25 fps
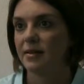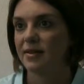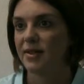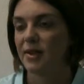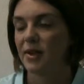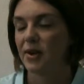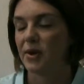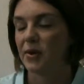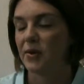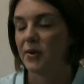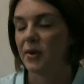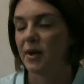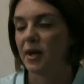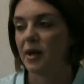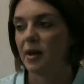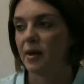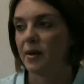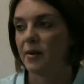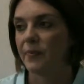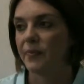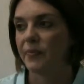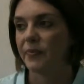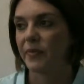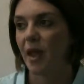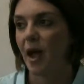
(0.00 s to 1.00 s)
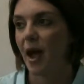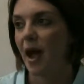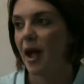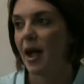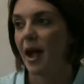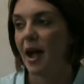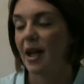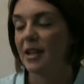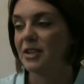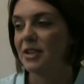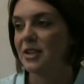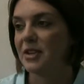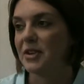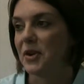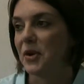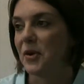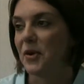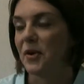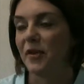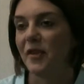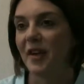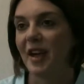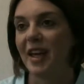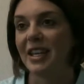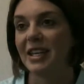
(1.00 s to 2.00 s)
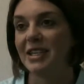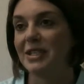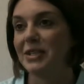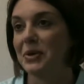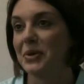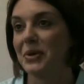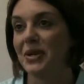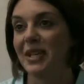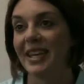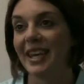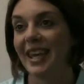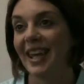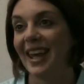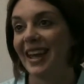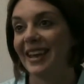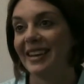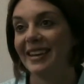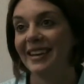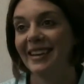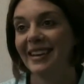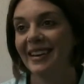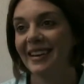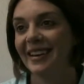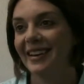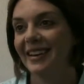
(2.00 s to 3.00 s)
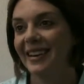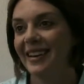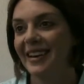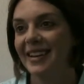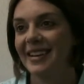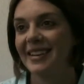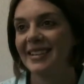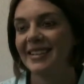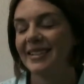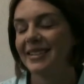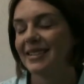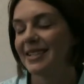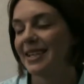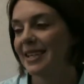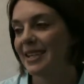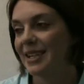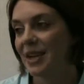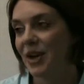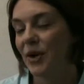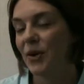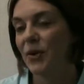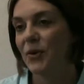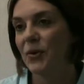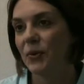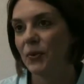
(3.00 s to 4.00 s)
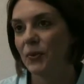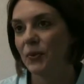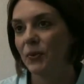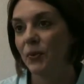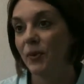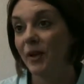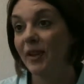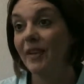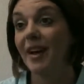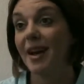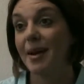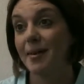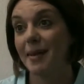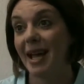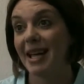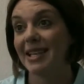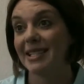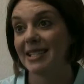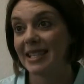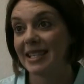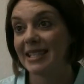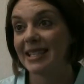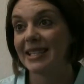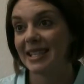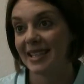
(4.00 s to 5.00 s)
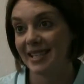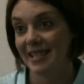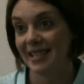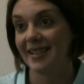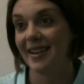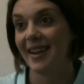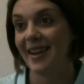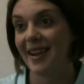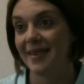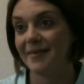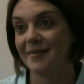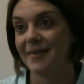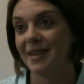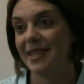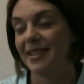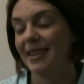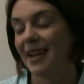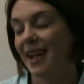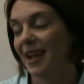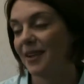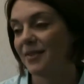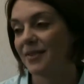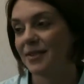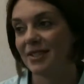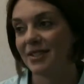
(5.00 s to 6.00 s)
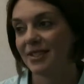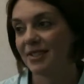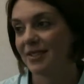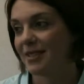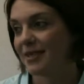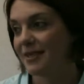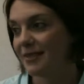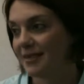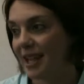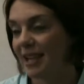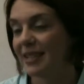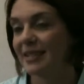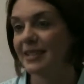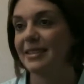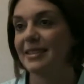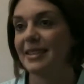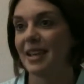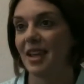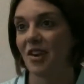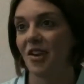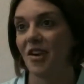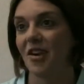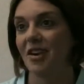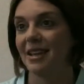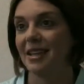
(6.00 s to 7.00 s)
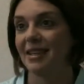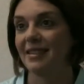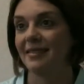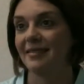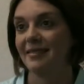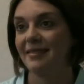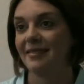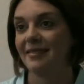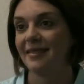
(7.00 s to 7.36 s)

So I didn't know if I could do it again. I was like, no, we got to pass this time. And I was just dead set on it.